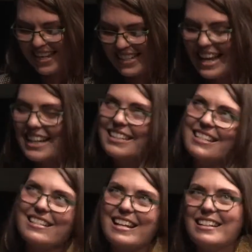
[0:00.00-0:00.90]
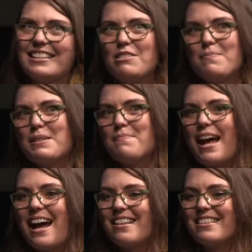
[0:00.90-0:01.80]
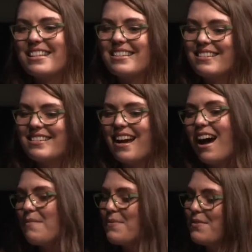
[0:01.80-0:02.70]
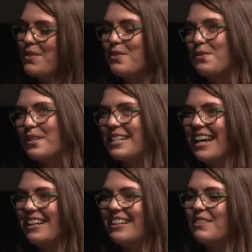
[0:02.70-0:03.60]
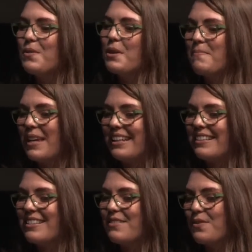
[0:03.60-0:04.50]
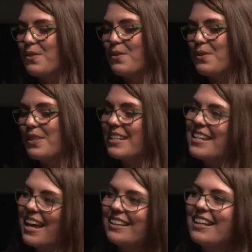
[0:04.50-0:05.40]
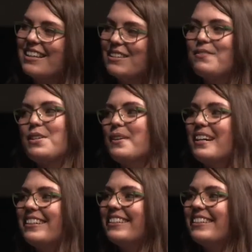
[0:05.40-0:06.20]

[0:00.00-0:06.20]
tell us a little bit about this type of storytelling and what it means for the teller and the viewer?